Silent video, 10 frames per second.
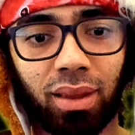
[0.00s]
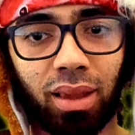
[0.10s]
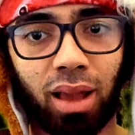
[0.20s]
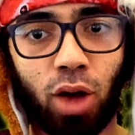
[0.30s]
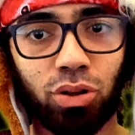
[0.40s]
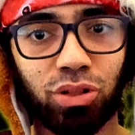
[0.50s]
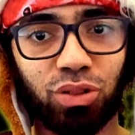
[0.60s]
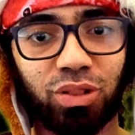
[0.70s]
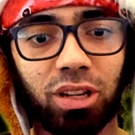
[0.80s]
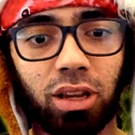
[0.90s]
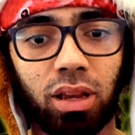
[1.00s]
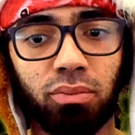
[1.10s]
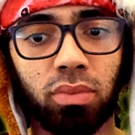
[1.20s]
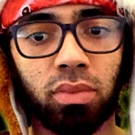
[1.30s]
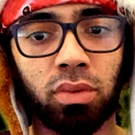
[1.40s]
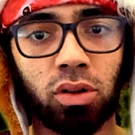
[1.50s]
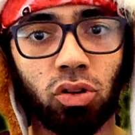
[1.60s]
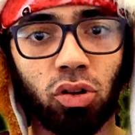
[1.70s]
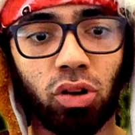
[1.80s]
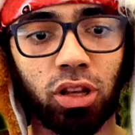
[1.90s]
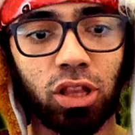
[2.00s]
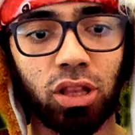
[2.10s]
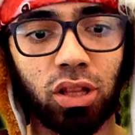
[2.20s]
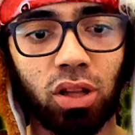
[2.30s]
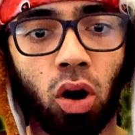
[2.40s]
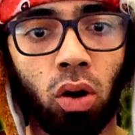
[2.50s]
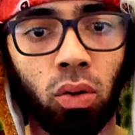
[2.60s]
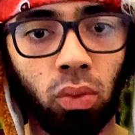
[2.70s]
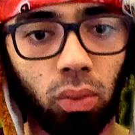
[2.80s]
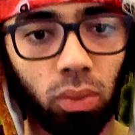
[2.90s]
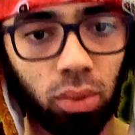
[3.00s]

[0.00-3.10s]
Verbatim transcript: I want to see him going... Oh.